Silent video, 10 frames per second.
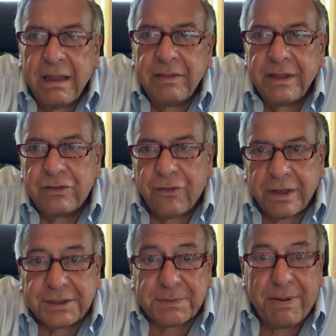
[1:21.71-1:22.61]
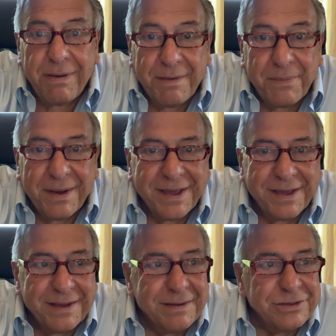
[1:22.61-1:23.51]
they trust my
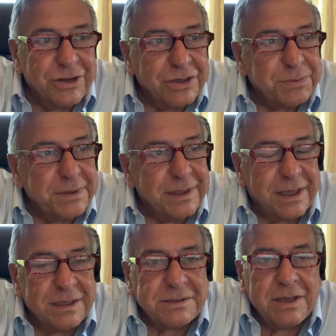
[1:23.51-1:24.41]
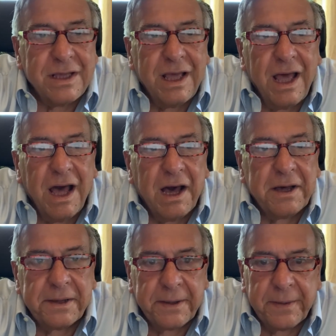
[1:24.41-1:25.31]
judgment, I guess.
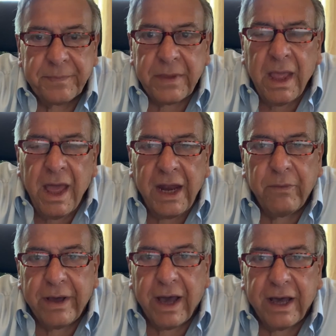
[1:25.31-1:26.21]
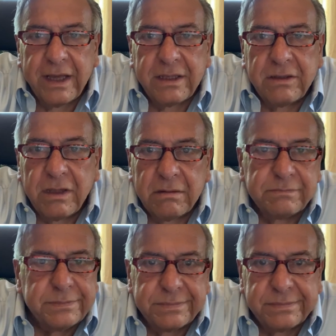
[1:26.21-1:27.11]
Anyway,
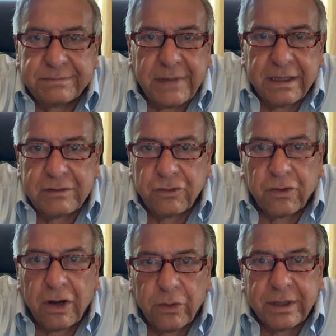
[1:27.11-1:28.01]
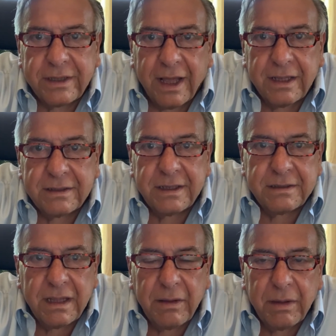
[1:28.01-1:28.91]
I took a look at that, and
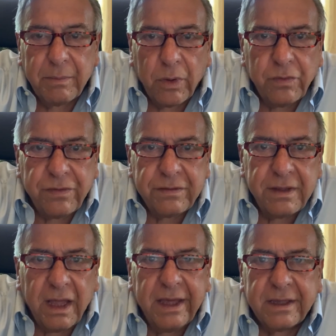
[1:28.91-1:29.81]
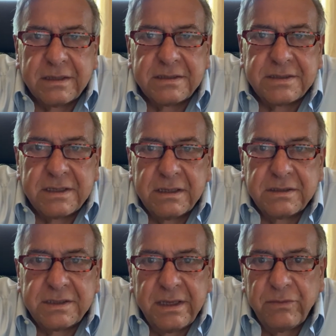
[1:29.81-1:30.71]
both diets
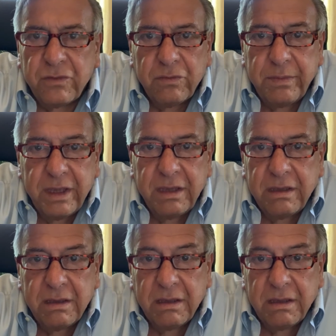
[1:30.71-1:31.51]
seem to be